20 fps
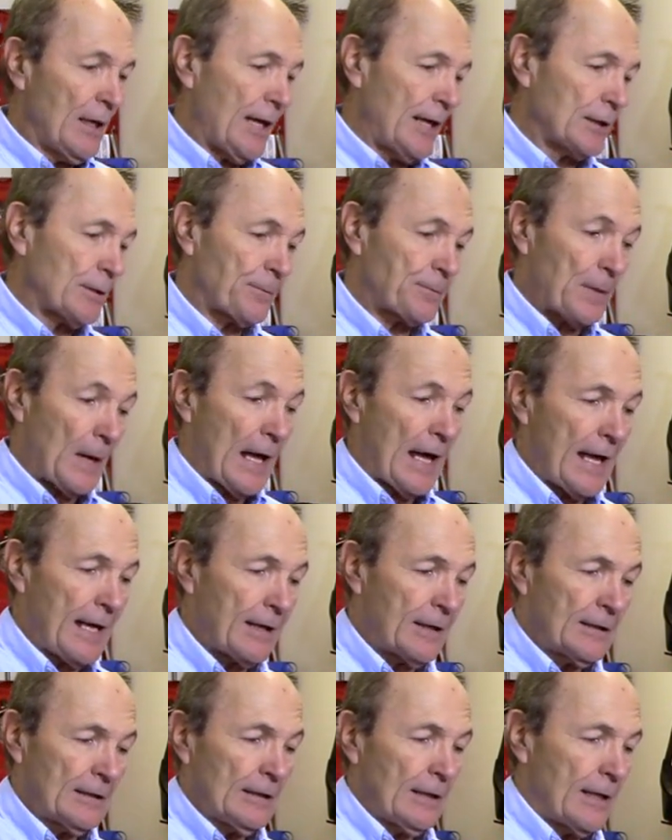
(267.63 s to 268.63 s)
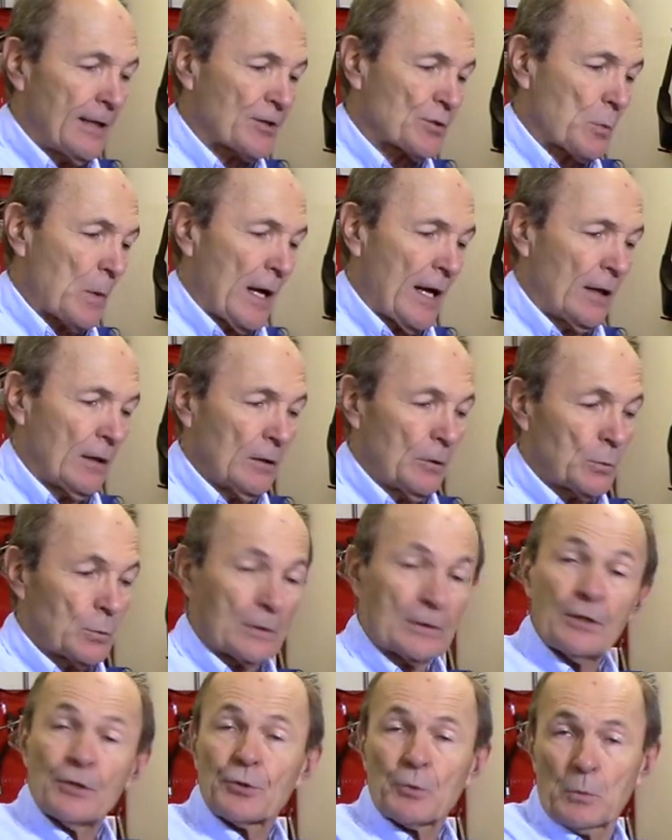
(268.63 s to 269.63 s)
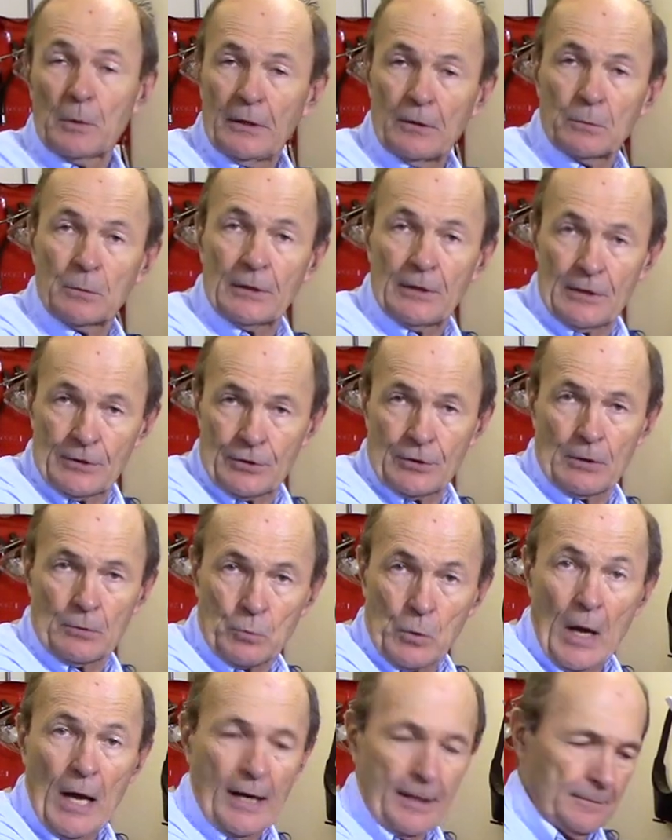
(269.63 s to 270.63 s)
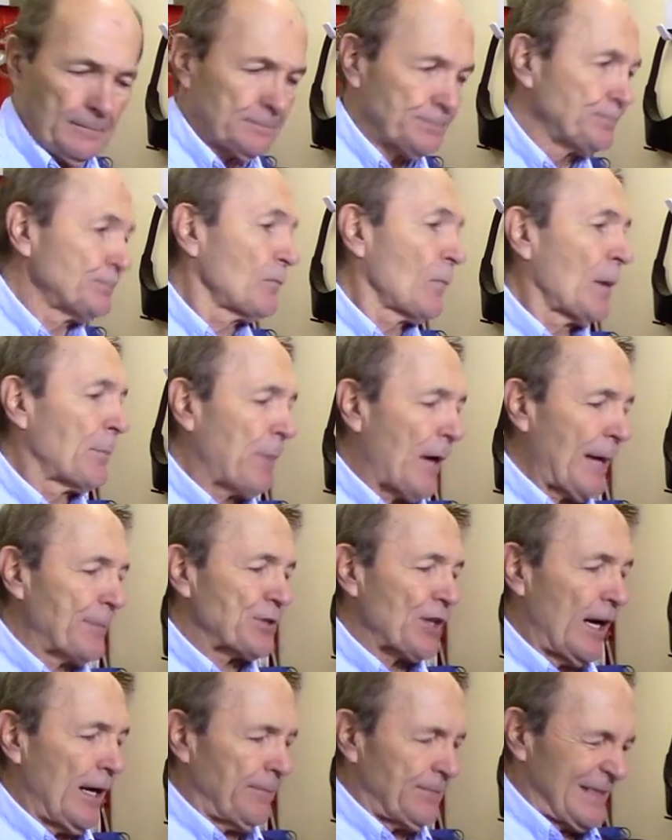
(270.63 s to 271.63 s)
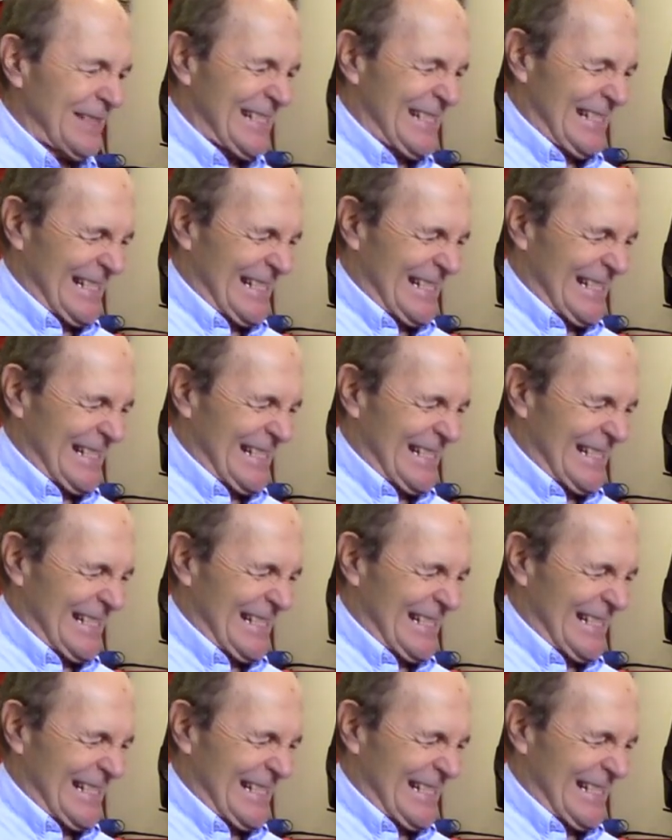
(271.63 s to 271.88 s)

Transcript: And the flag as well, with its, with its uh, rod, pops off.